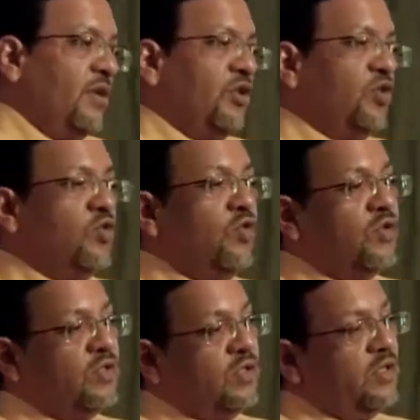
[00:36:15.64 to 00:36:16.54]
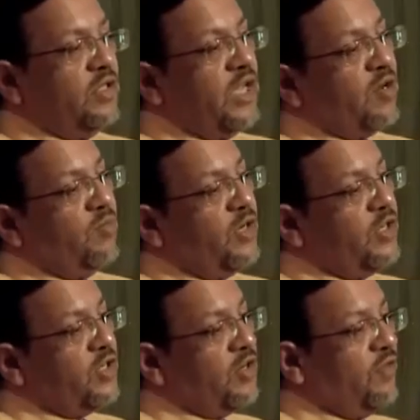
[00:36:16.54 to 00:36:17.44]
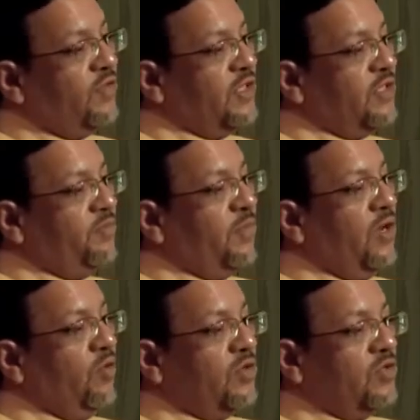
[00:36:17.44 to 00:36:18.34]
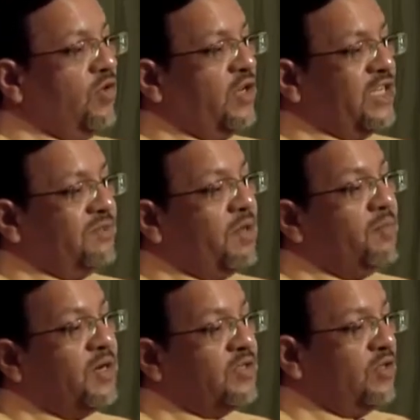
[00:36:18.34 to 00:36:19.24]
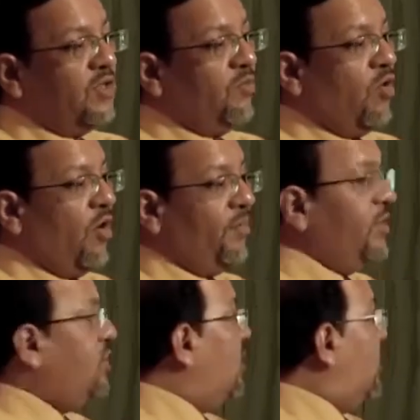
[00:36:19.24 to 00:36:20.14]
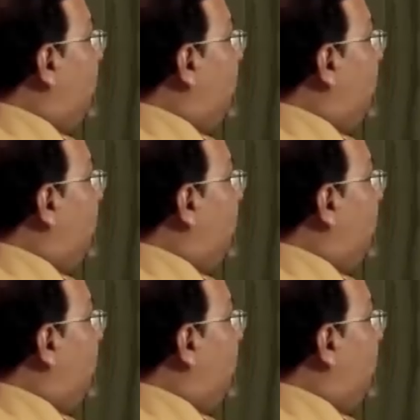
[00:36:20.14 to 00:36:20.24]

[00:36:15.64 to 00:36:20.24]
shows the accommodation of these payloads or the experiments on the MOM mission,